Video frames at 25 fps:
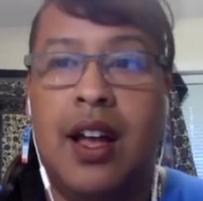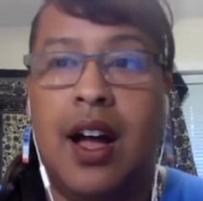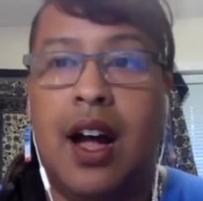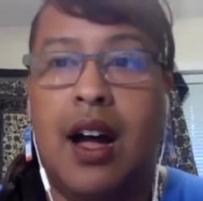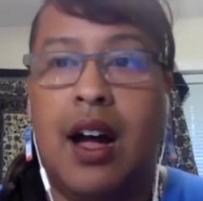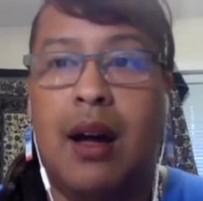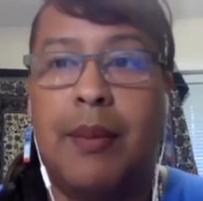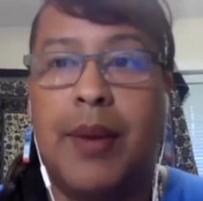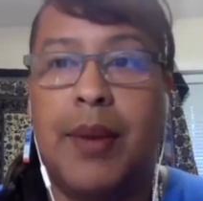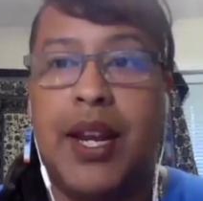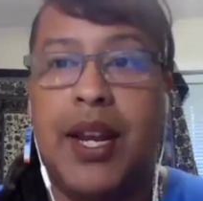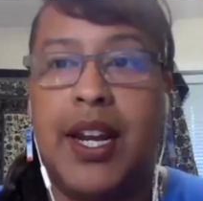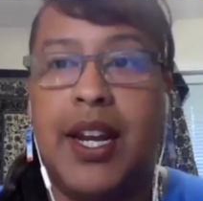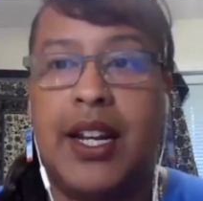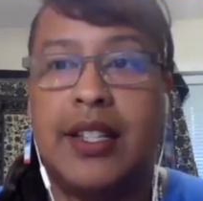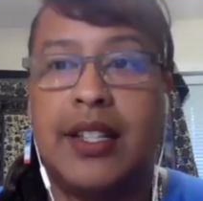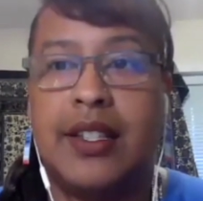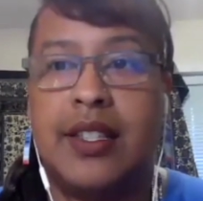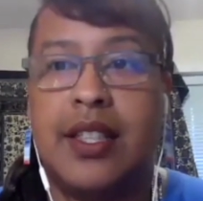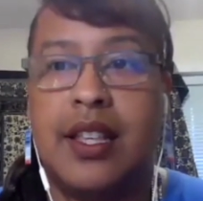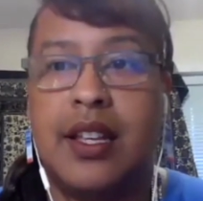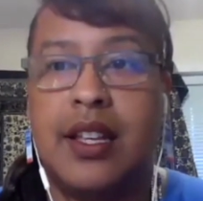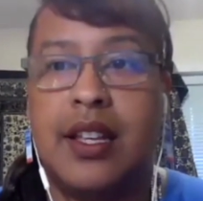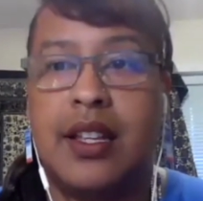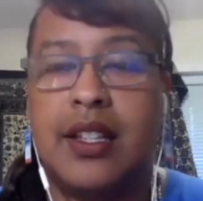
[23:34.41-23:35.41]
And it
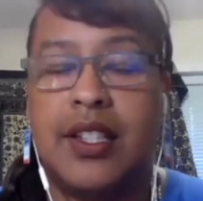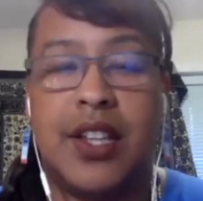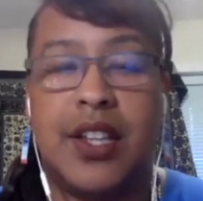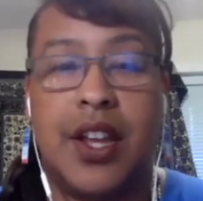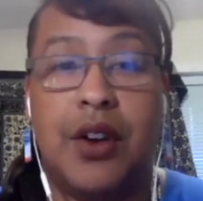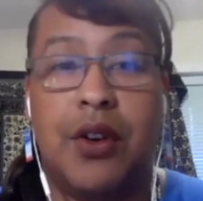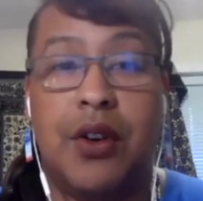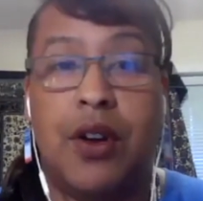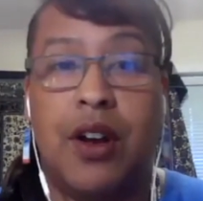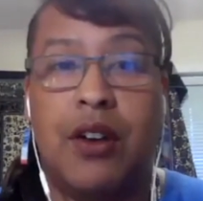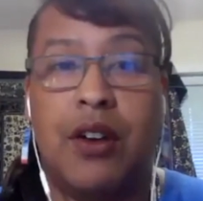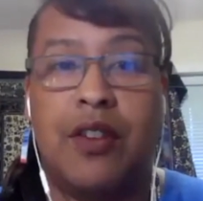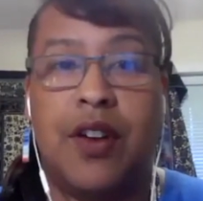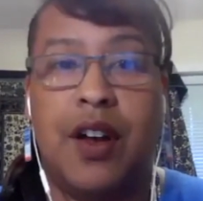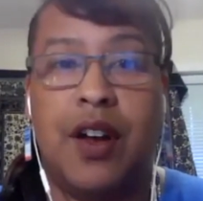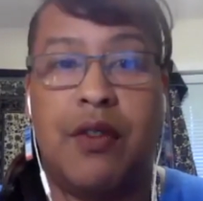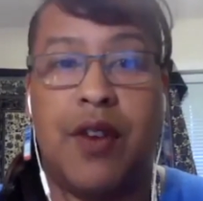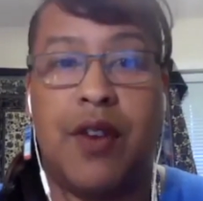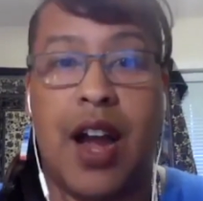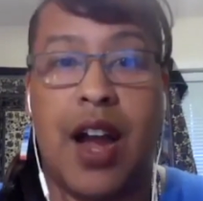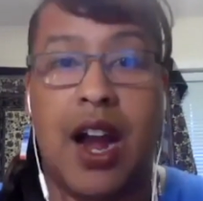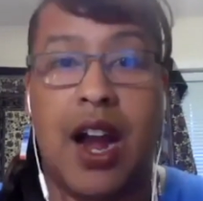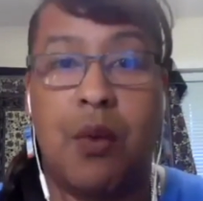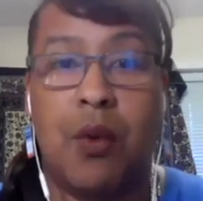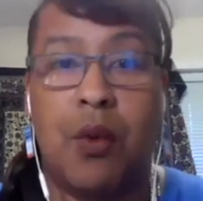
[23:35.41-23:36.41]
is the center of
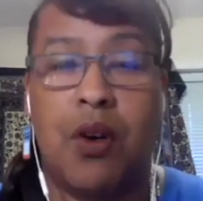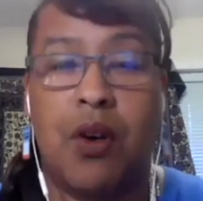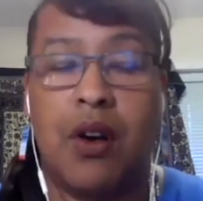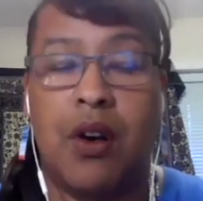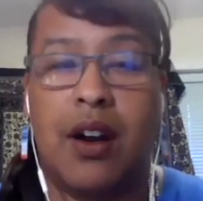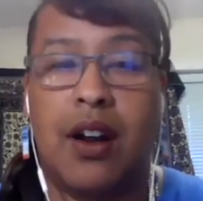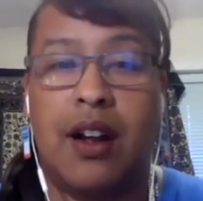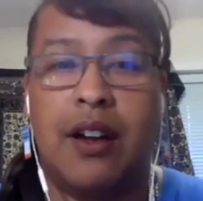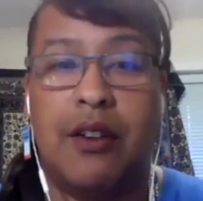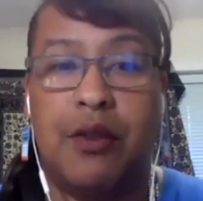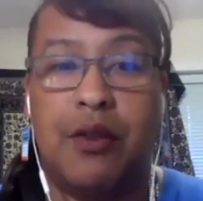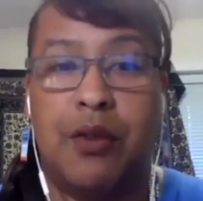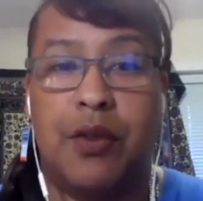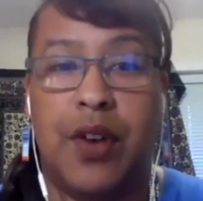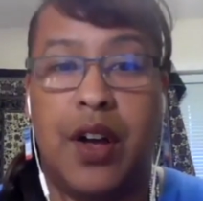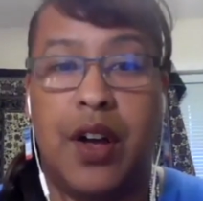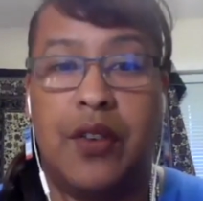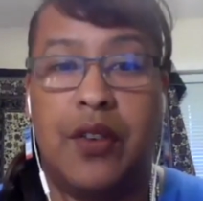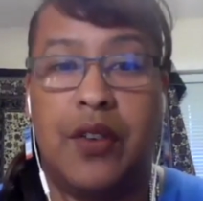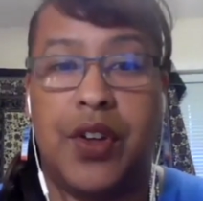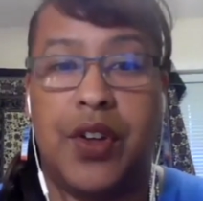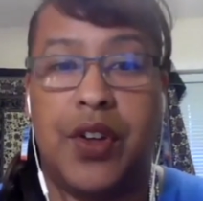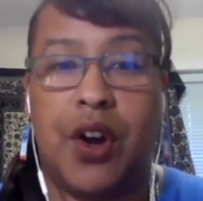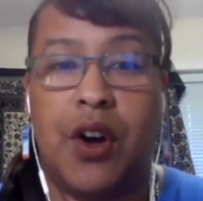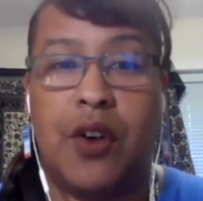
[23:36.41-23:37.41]
our work
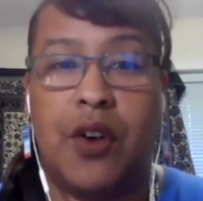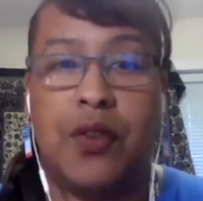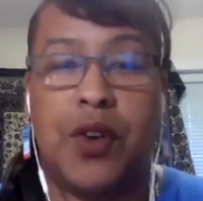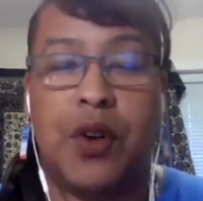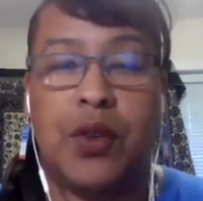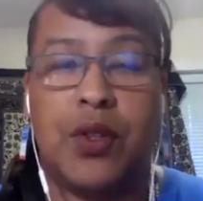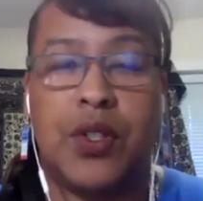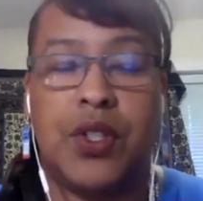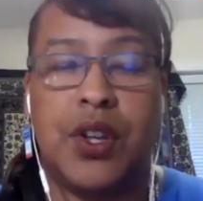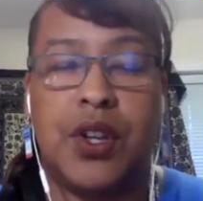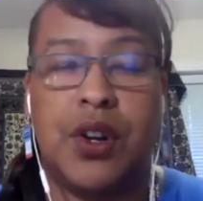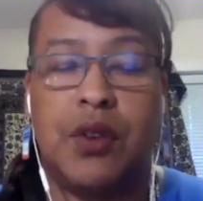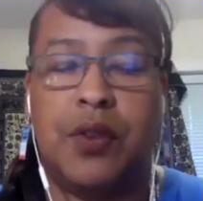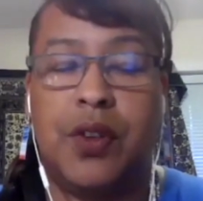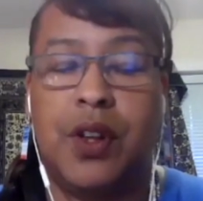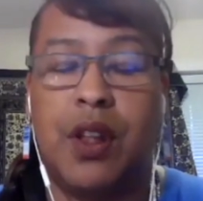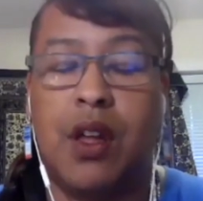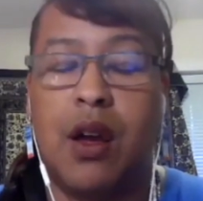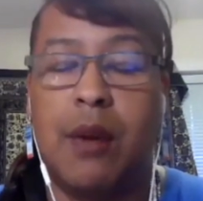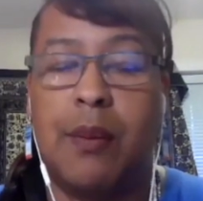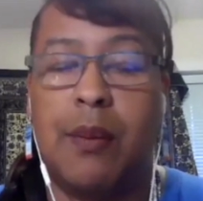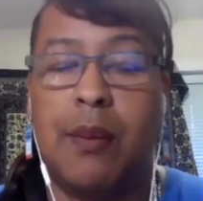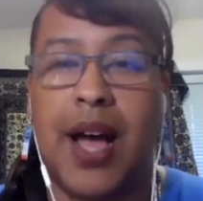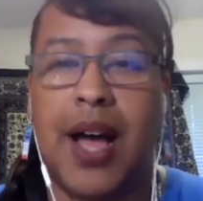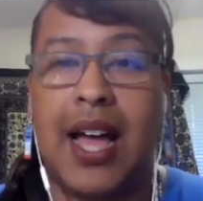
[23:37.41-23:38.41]
of the Gulf Coast Center for
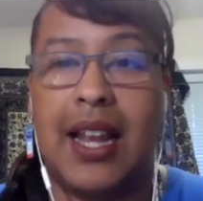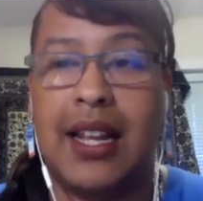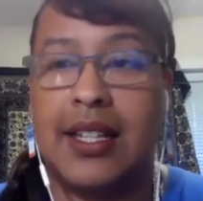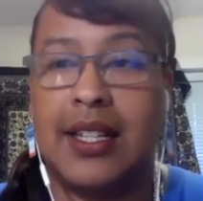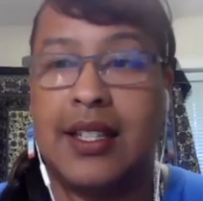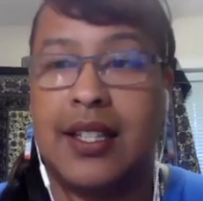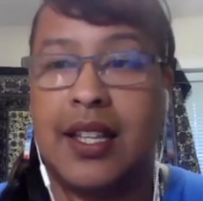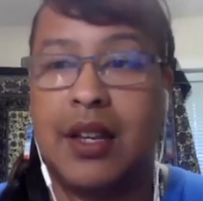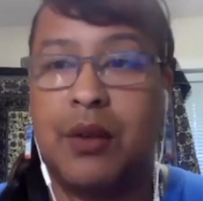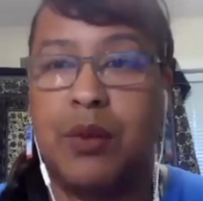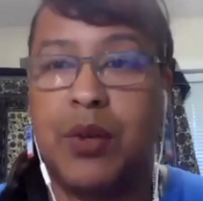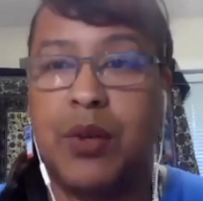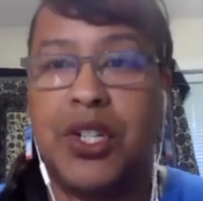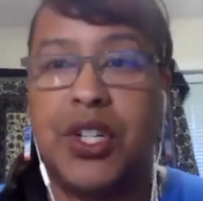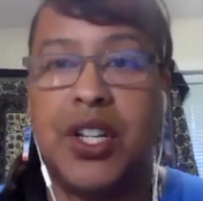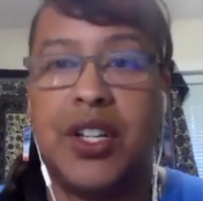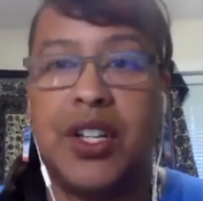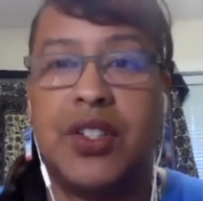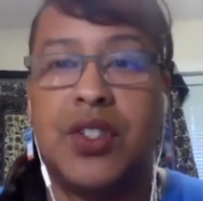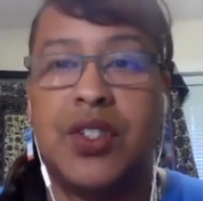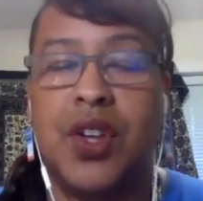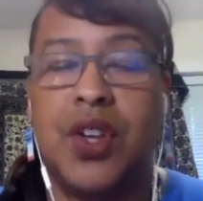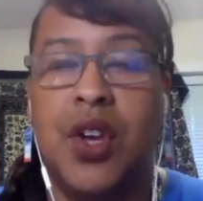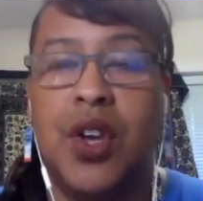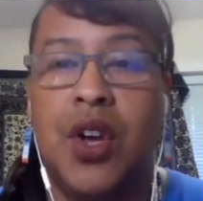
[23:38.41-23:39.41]
Law and Policy, which
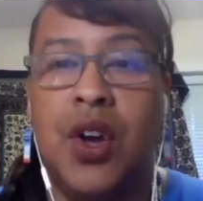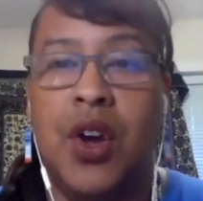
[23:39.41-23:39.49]
is